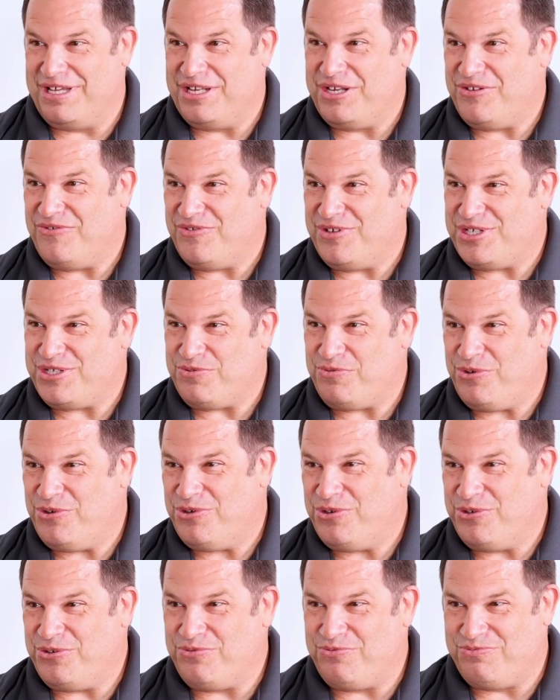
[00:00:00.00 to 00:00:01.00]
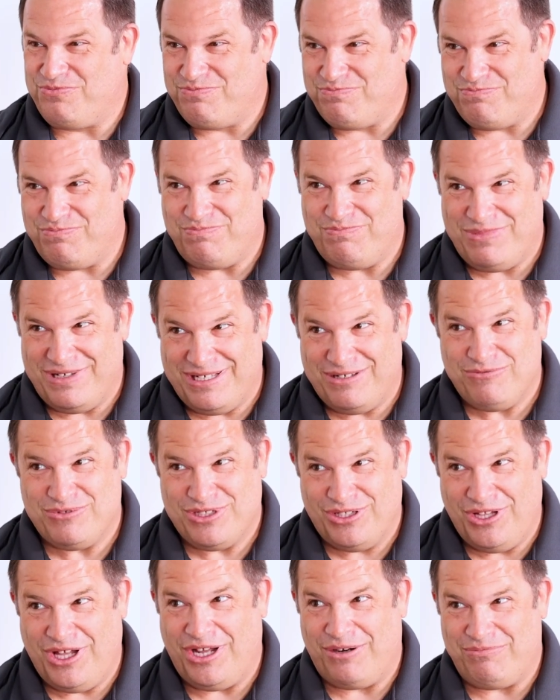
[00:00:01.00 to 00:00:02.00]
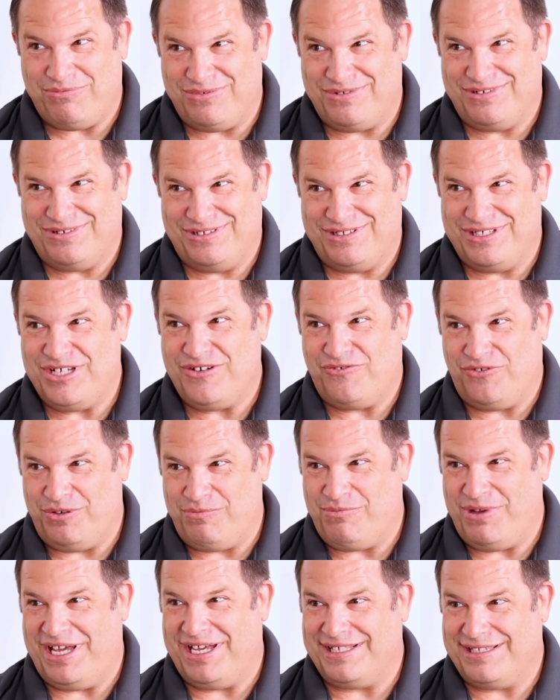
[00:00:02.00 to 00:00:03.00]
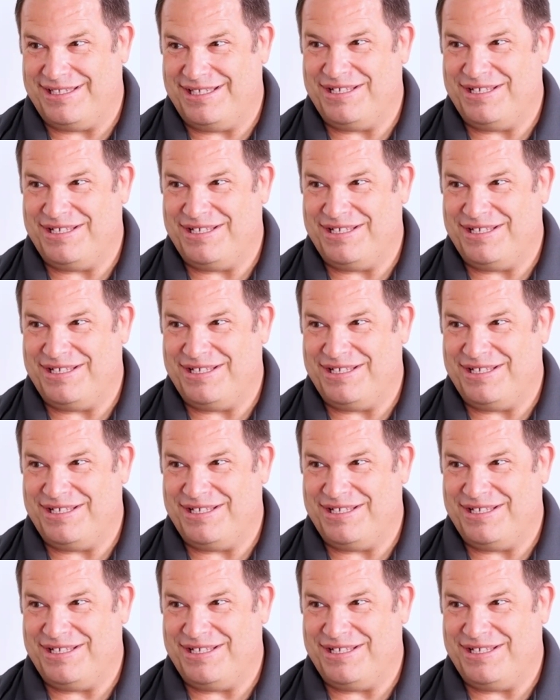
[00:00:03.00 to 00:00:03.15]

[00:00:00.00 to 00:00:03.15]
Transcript: individual who it was a lot different back